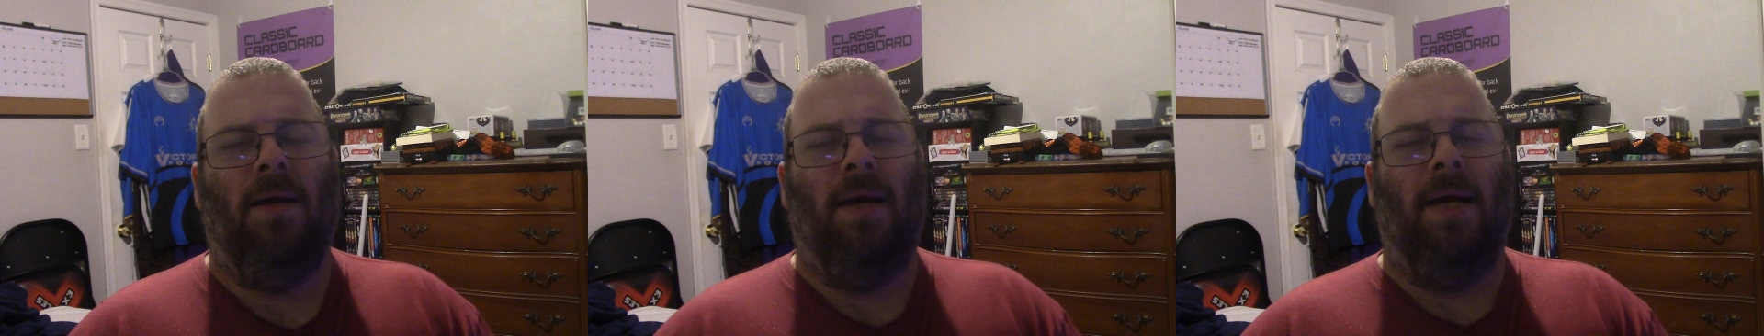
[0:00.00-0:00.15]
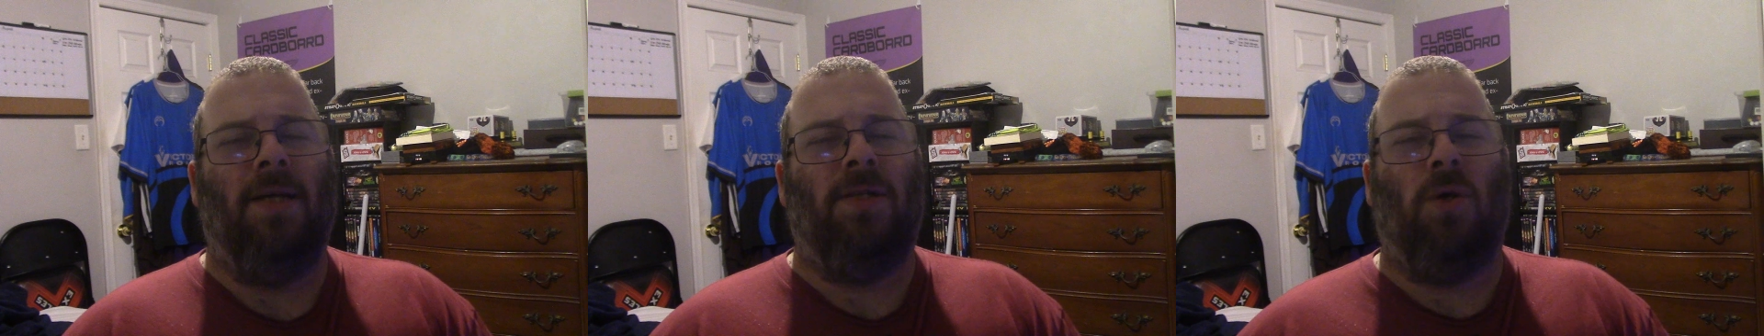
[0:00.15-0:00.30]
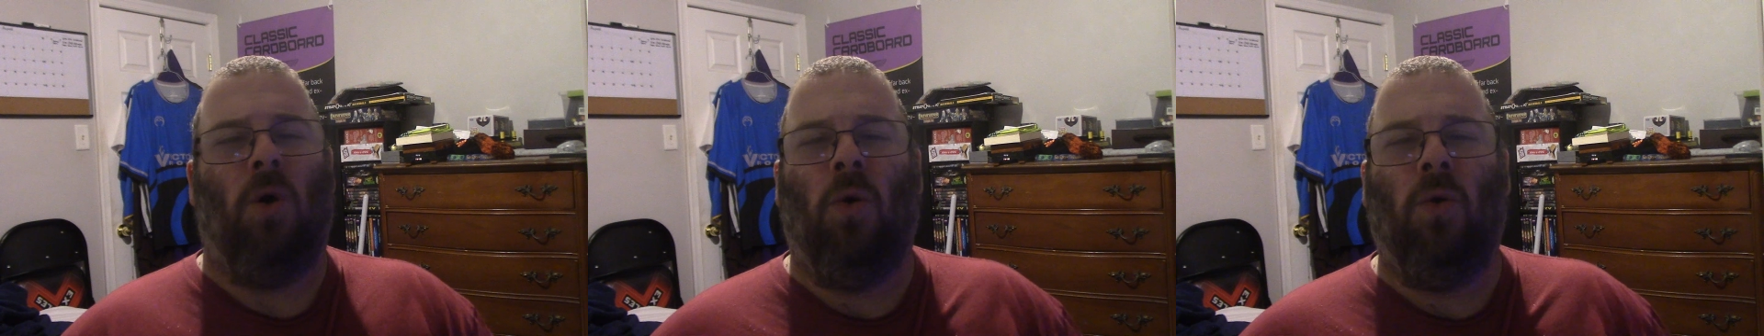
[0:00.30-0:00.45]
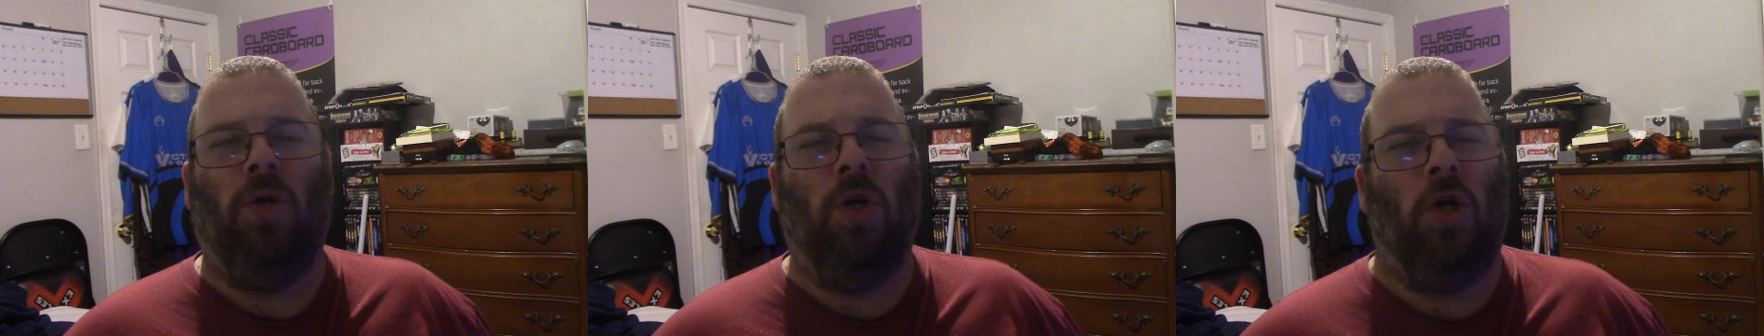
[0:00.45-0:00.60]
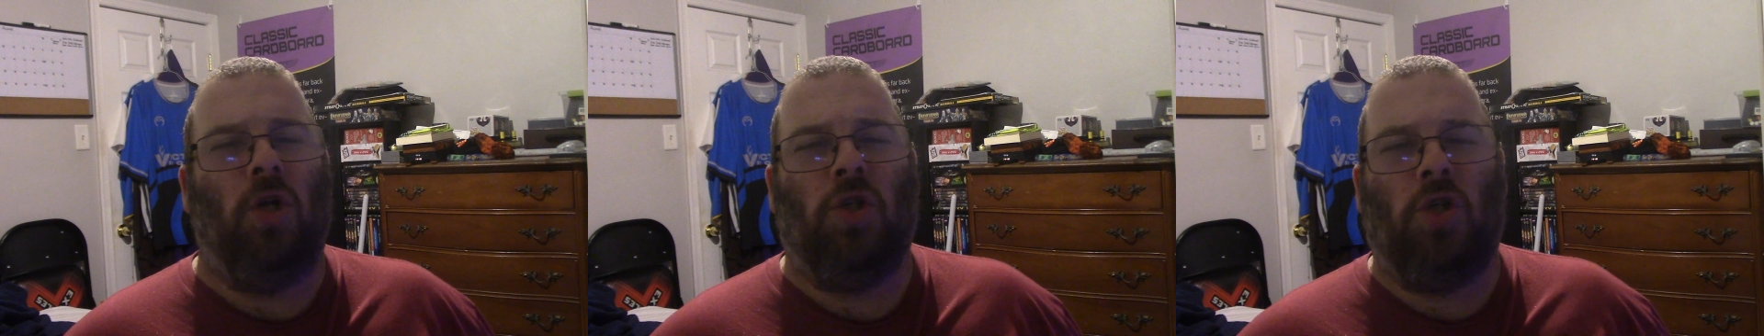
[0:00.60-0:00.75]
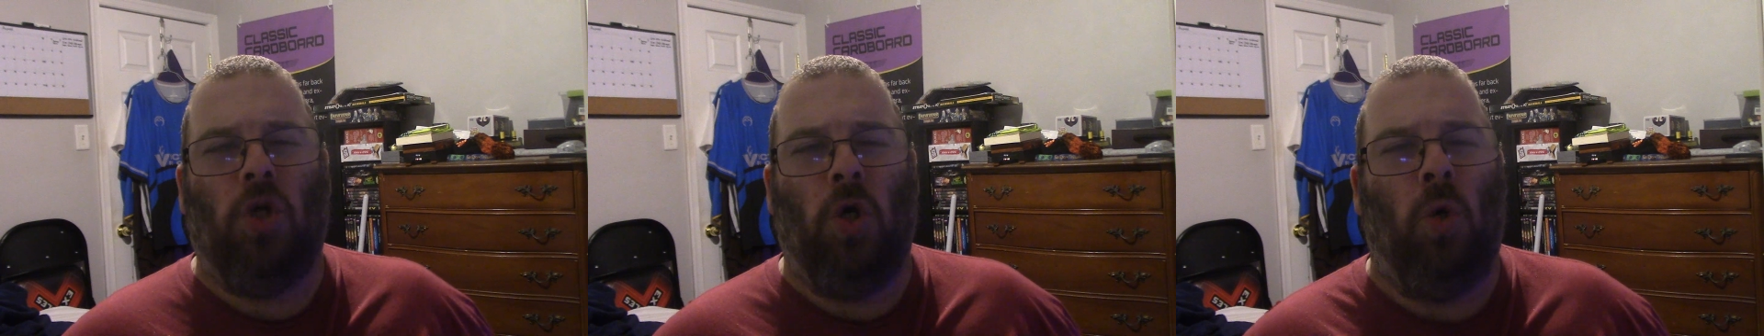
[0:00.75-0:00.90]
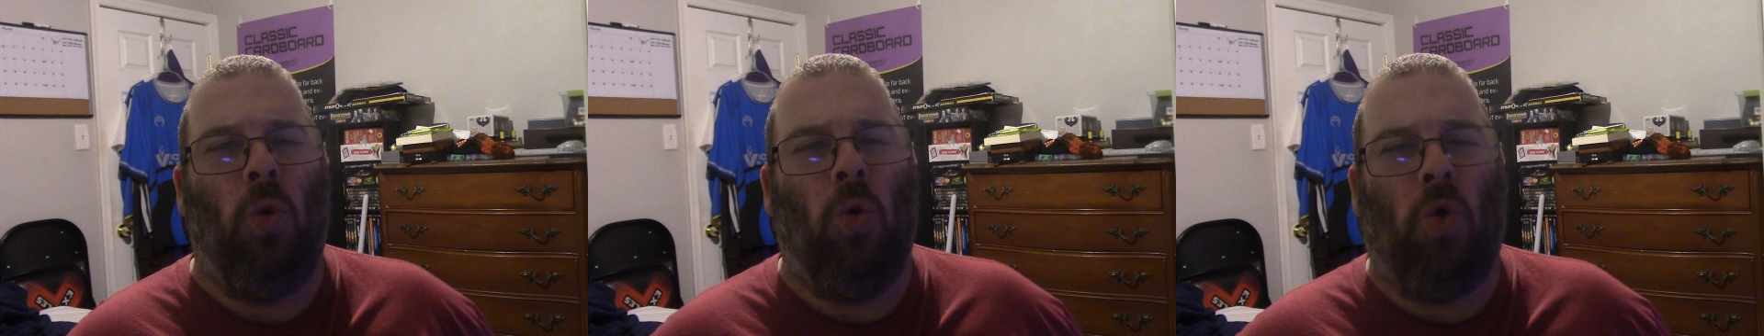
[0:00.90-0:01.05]
It's only a
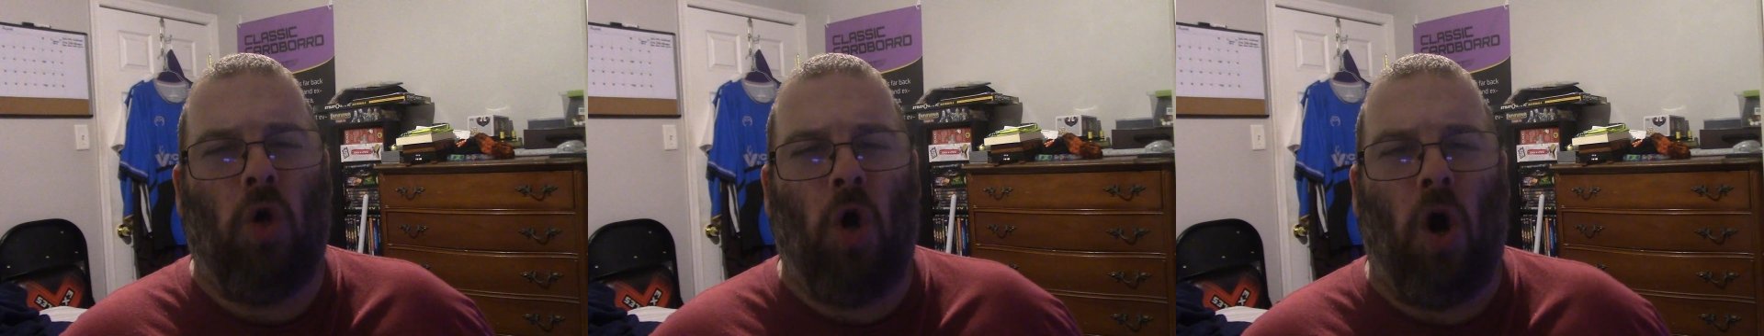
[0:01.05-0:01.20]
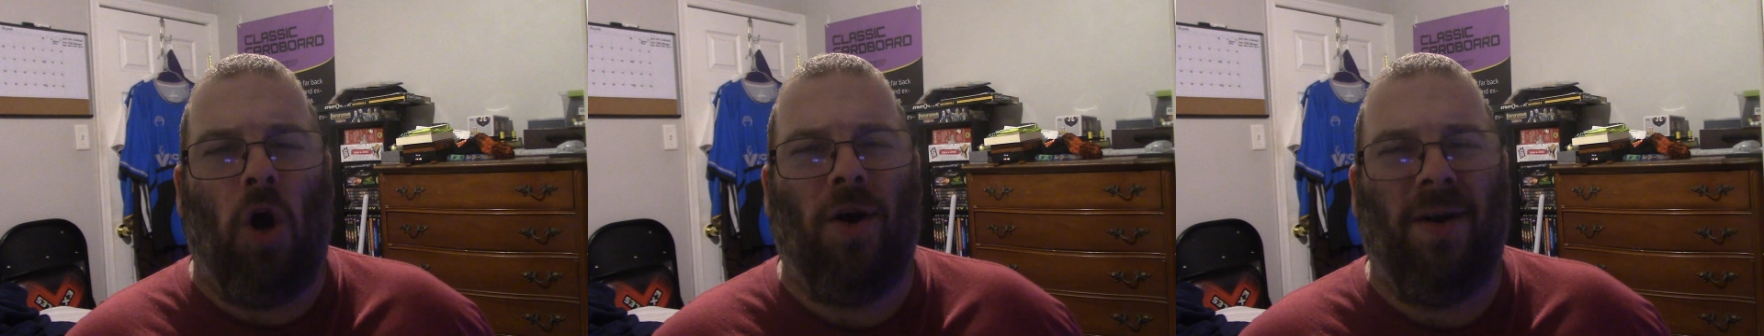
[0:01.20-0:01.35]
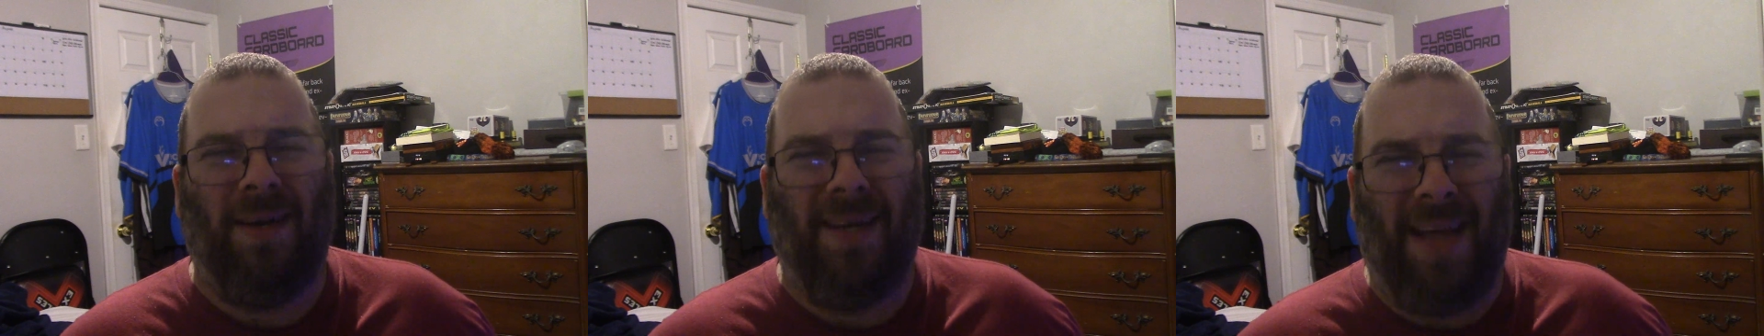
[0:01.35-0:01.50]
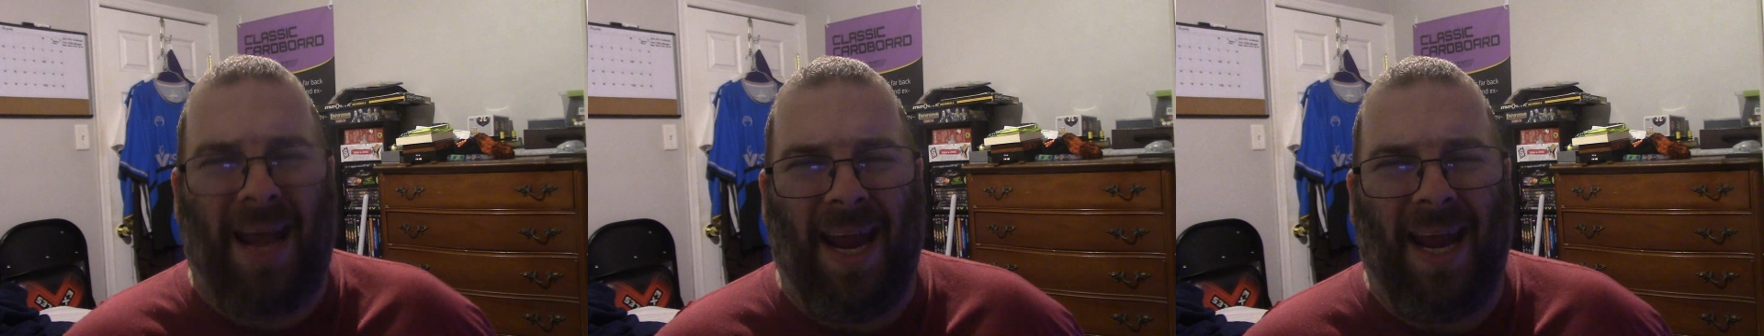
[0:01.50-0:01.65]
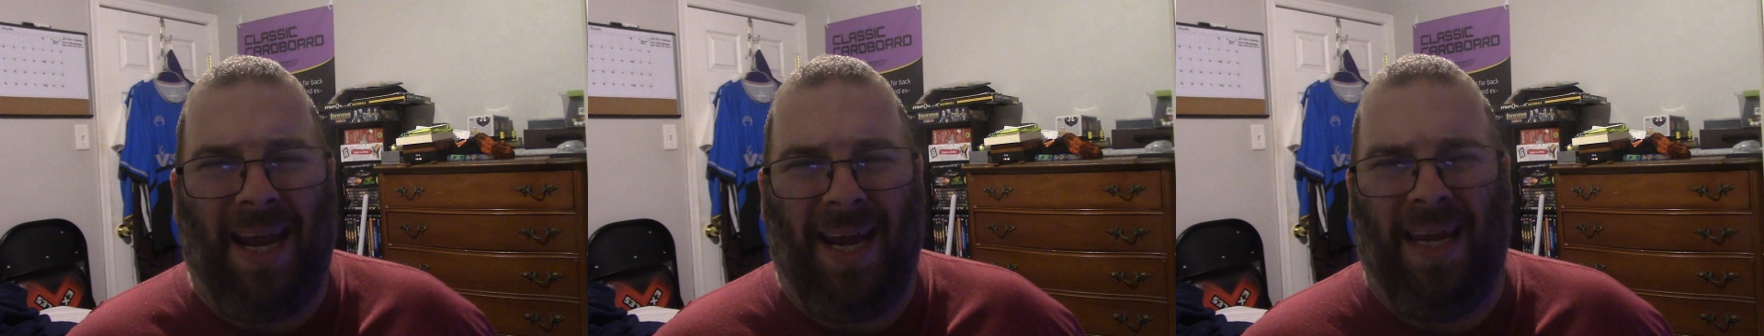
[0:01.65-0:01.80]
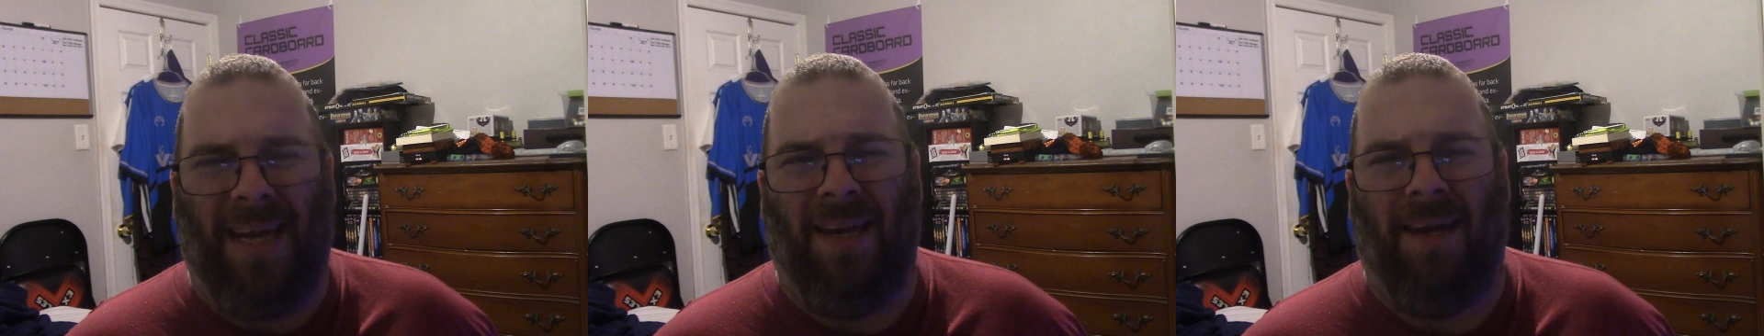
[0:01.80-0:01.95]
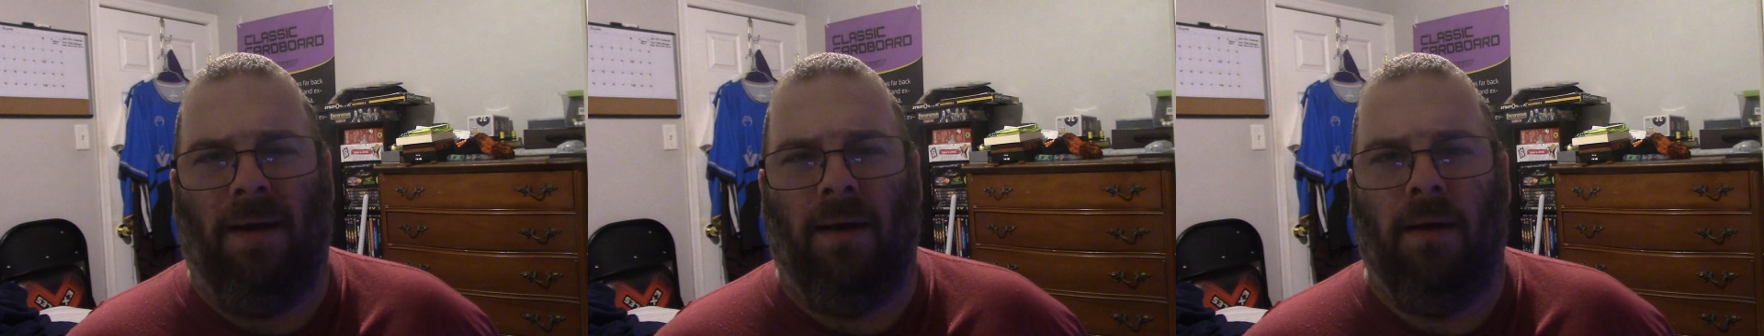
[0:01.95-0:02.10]
2-card
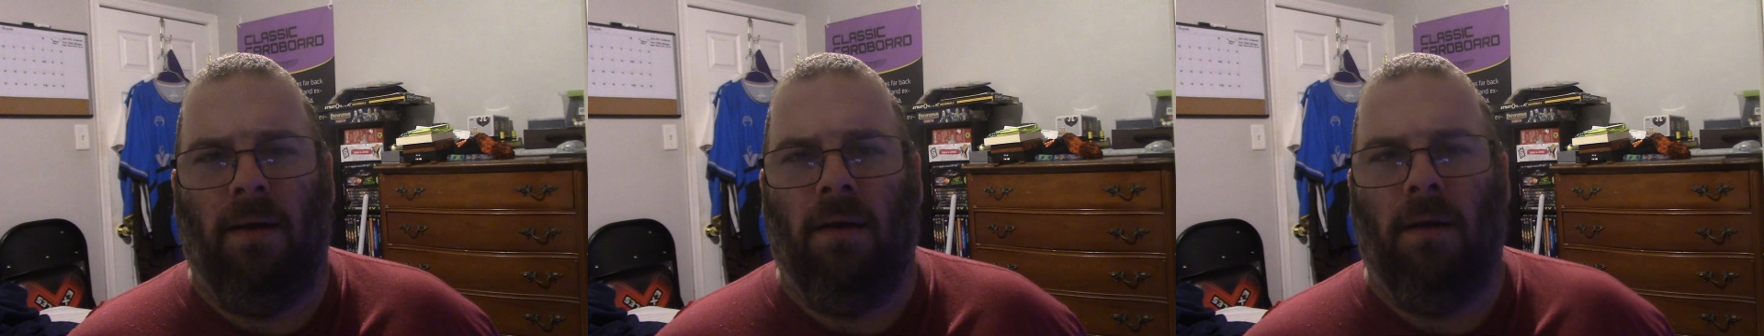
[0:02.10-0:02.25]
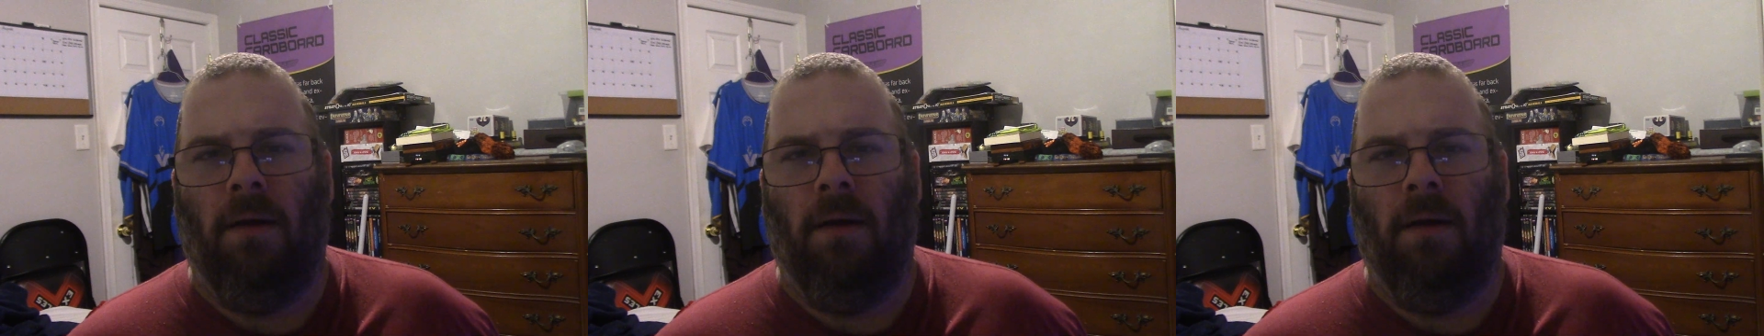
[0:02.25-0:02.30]
gain,